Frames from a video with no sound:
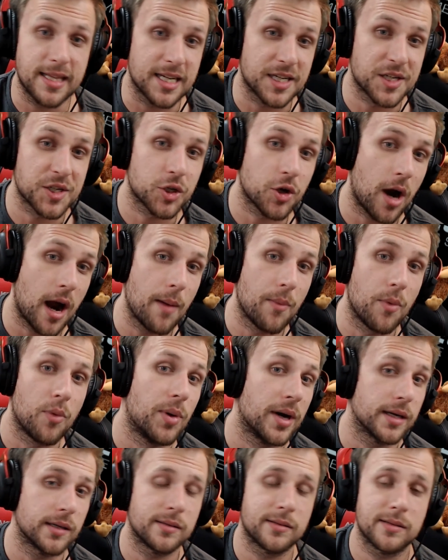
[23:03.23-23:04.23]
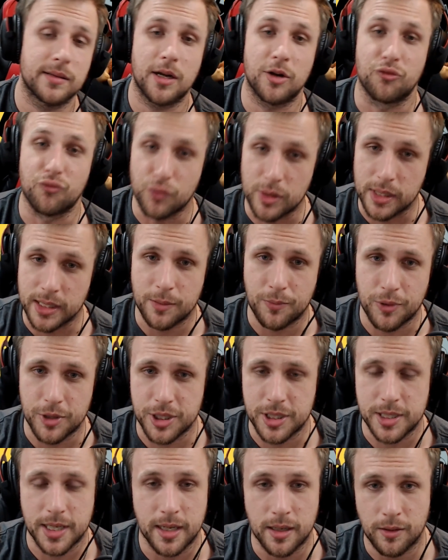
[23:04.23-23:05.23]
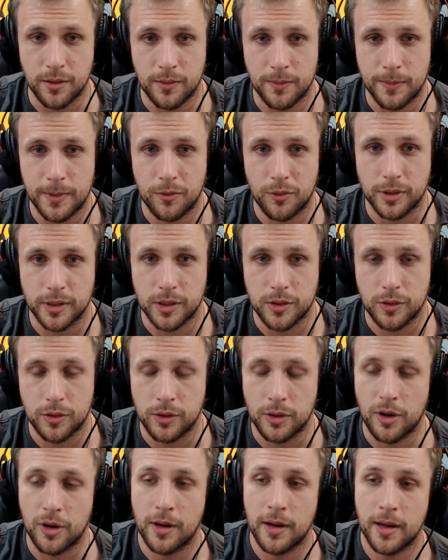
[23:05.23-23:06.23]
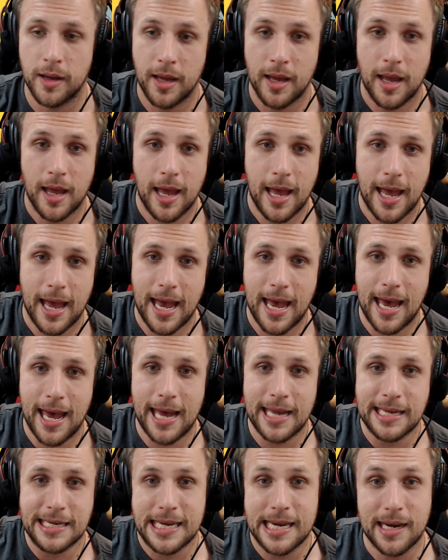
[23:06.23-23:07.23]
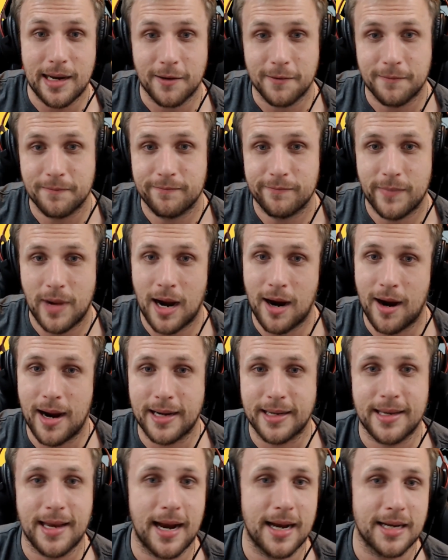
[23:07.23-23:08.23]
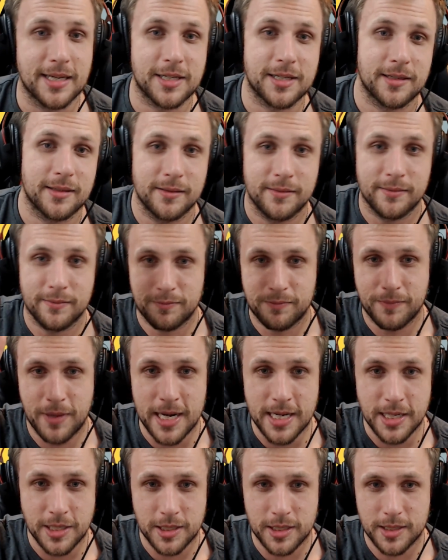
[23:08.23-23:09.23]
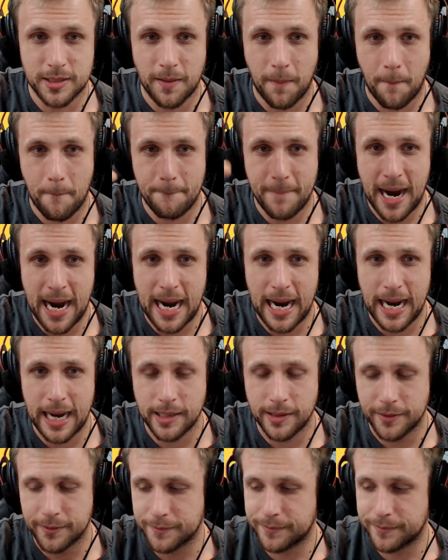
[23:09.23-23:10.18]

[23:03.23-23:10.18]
that subscribe button. I'd really appreciate it. It would be really cool. And yeah. Alright guys. Peace. Bye.